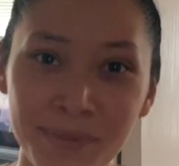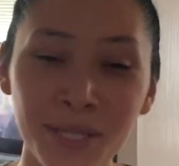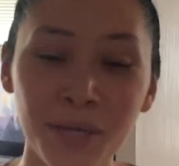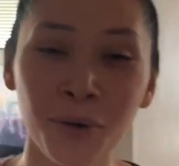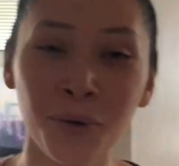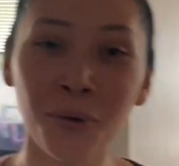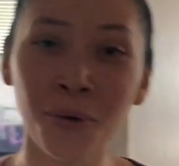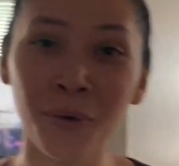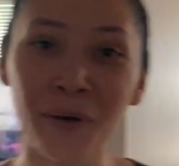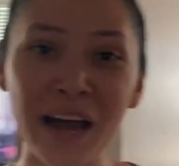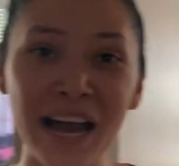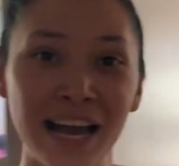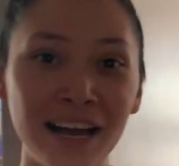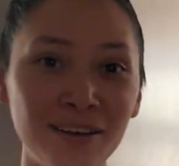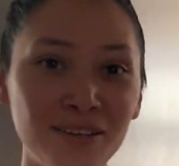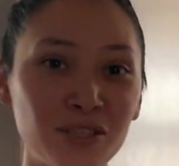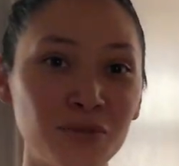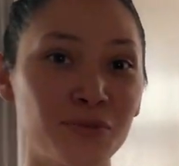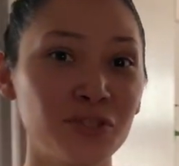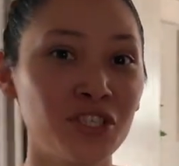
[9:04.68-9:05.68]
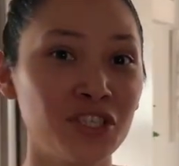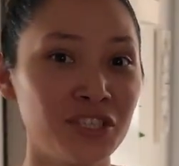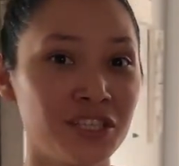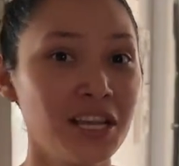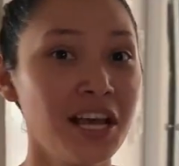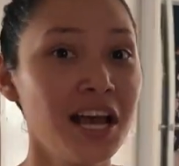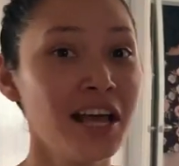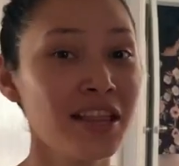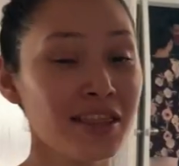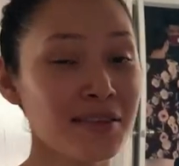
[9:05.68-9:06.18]
in the whole house, which is
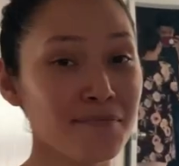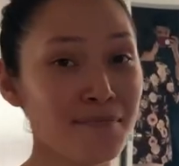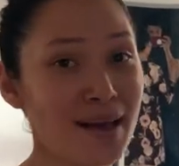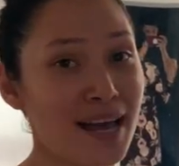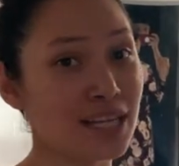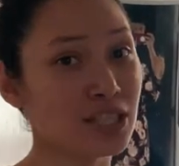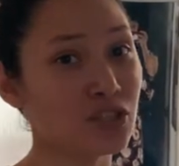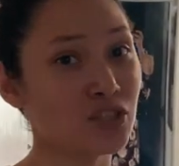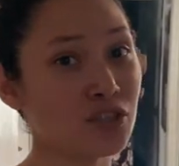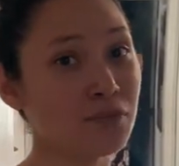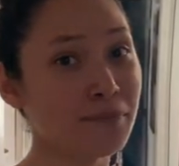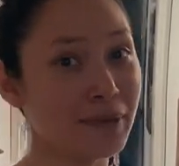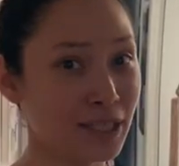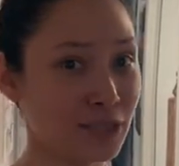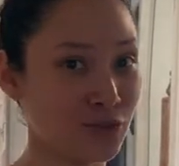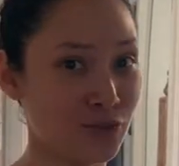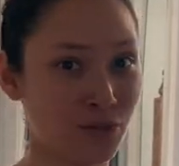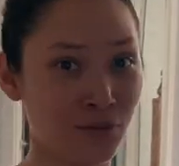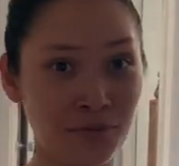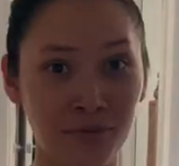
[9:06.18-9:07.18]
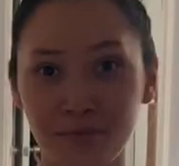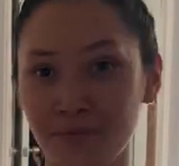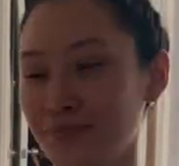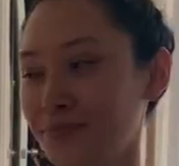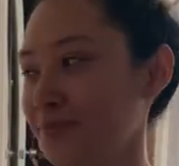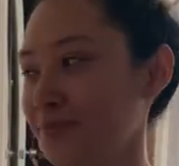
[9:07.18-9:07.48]
the master bedroom.